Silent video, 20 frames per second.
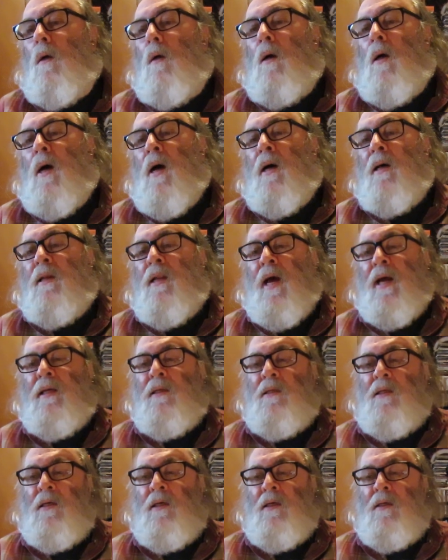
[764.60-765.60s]

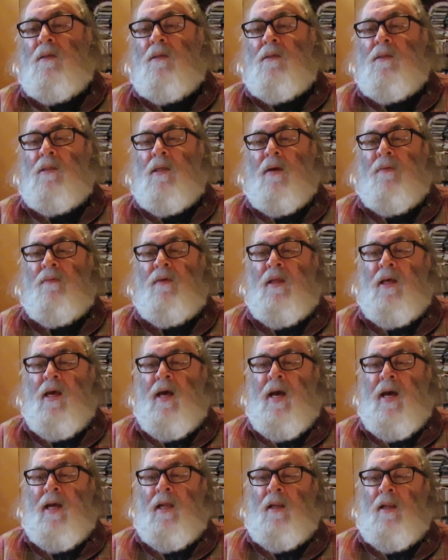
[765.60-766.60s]

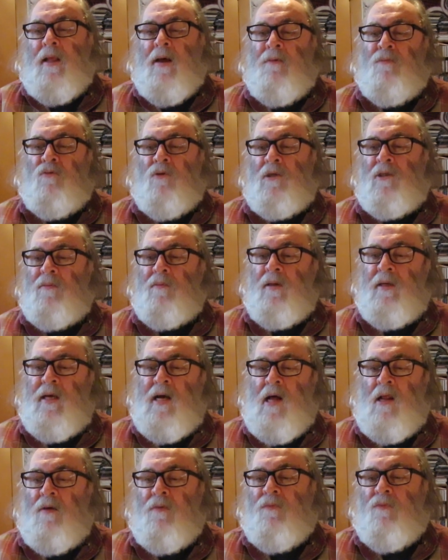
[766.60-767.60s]
1978, uh, left Richmond,
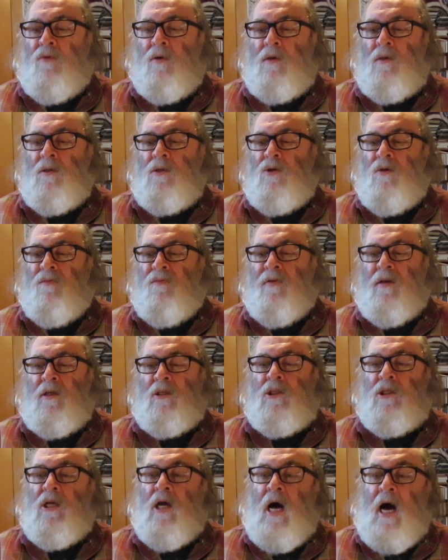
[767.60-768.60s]
California to
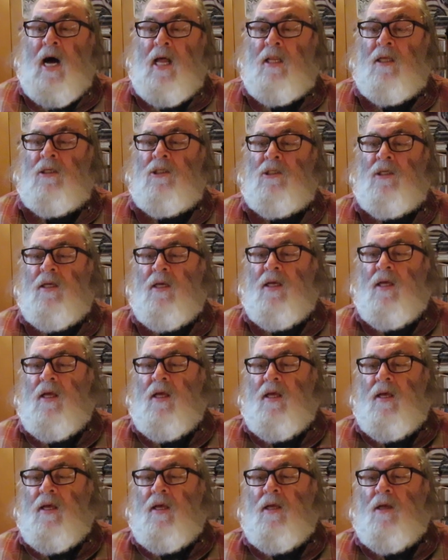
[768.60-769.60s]
finish college
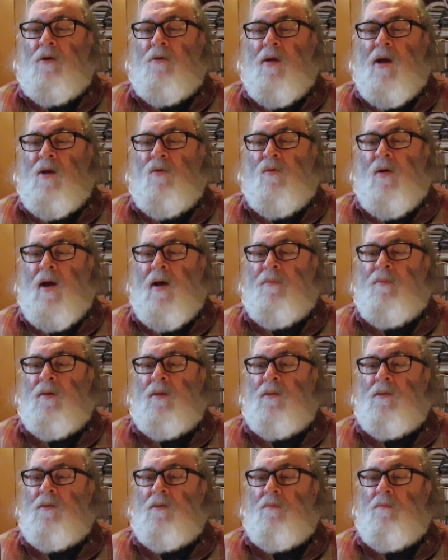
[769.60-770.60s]
in Grand
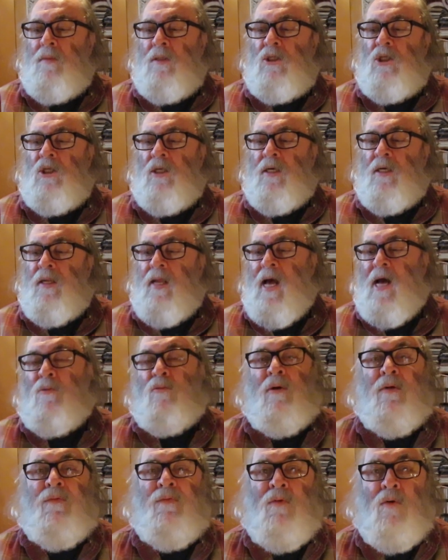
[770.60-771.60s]
Rapids, Michigan at
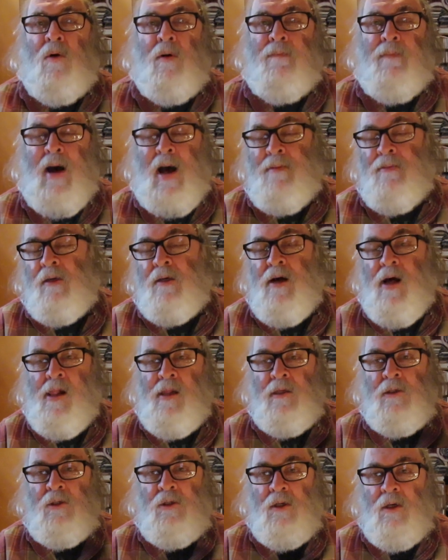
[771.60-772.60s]
Reform Bible
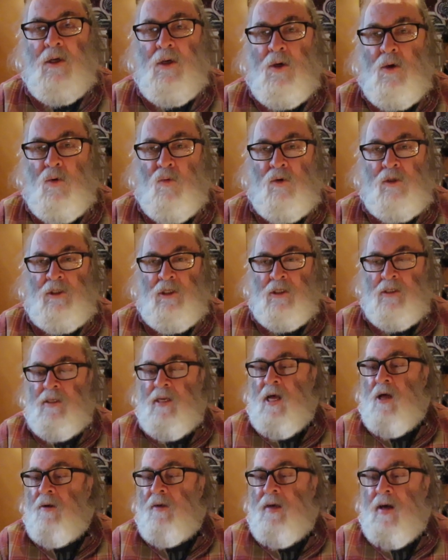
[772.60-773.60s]
College, which is
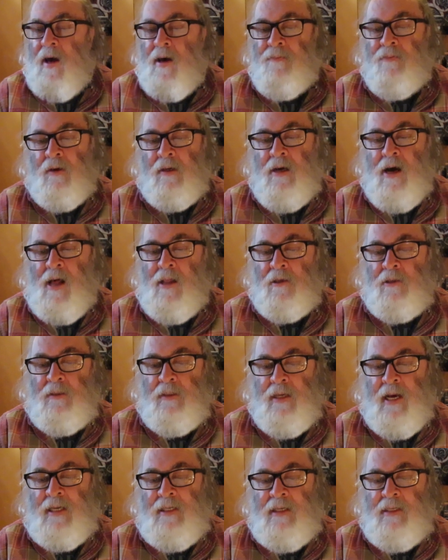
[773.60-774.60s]
now Kuiper College.
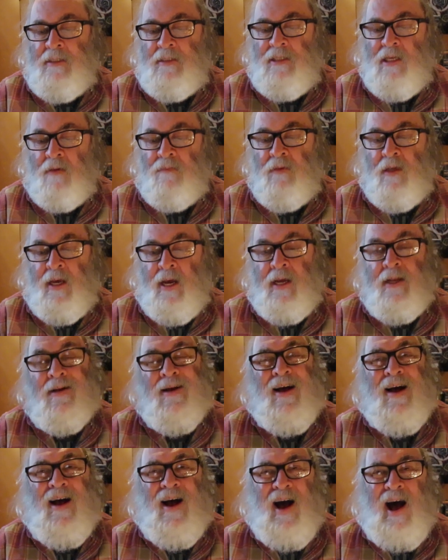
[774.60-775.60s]
1978,
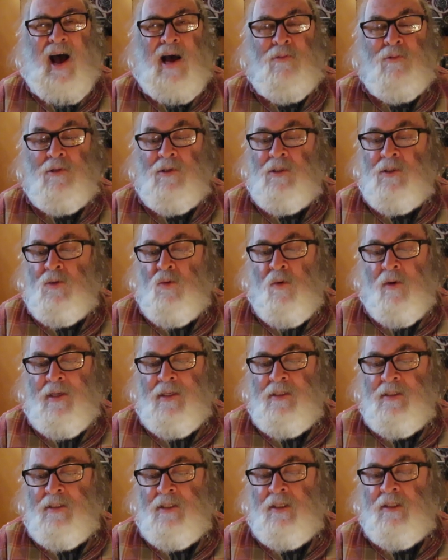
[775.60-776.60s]
I was
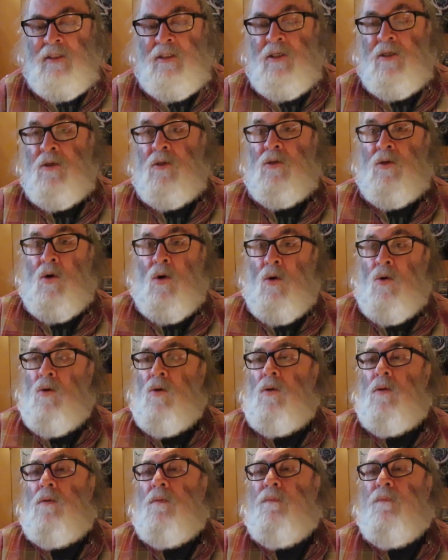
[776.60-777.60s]
26 years
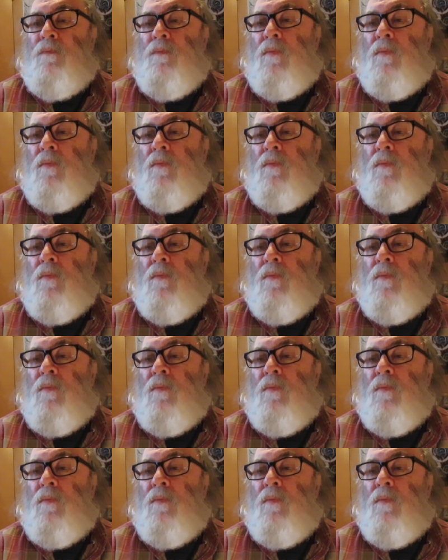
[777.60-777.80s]
old.